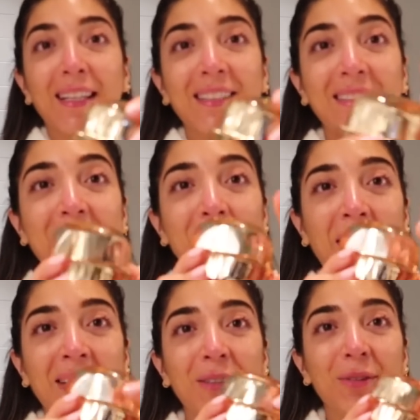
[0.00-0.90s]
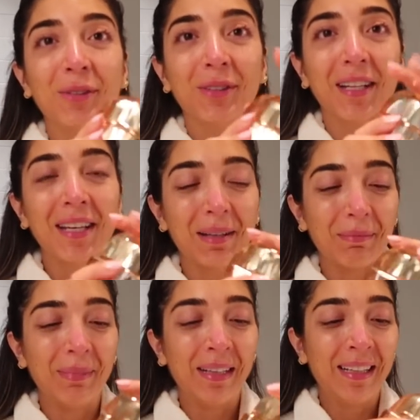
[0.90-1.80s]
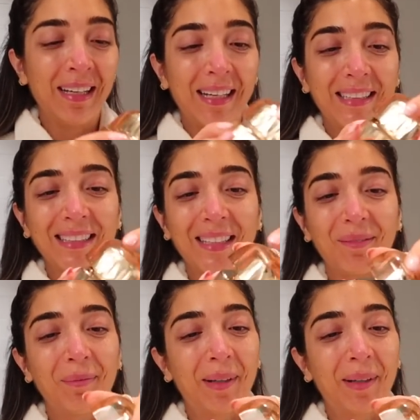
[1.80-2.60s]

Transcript: This is my new cream. Isn't it